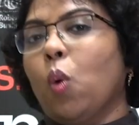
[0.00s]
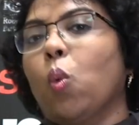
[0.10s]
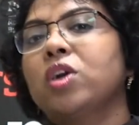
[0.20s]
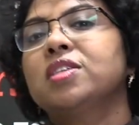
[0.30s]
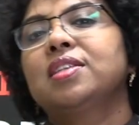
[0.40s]

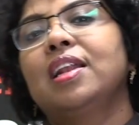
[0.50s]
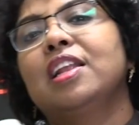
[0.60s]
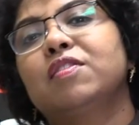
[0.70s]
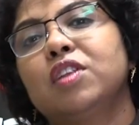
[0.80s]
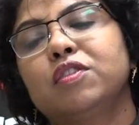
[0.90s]
What is the
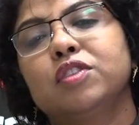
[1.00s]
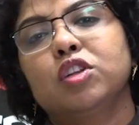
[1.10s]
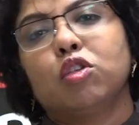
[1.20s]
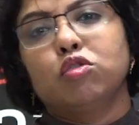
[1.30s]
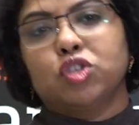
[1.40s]
level of
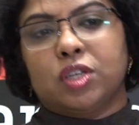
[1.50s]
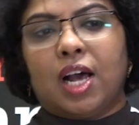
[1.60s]
inclusion?